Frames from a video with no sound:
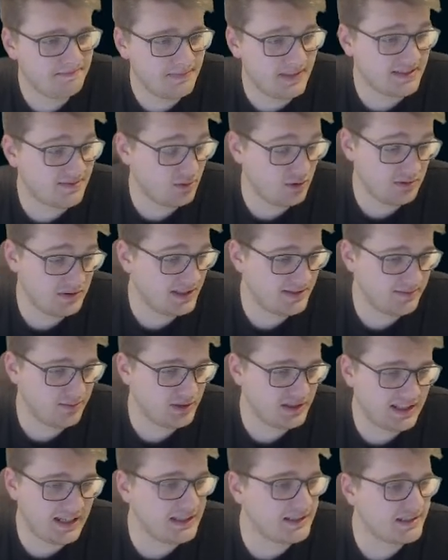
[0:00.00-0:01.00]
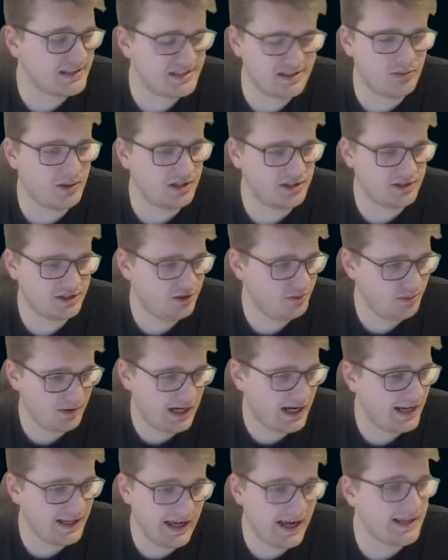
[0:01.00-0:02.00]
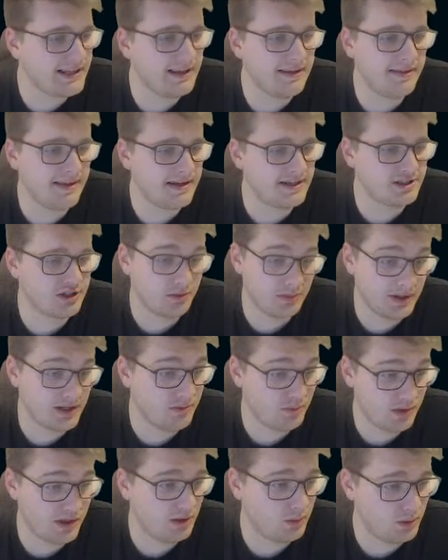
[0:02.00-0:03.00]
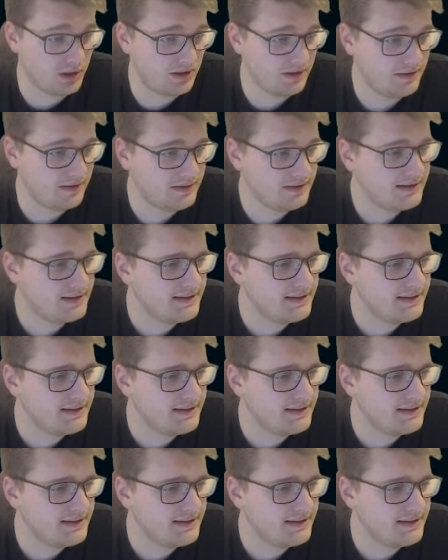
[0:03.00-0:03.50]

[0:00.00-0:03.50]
This will kill so much. I didn't think so, but it really will.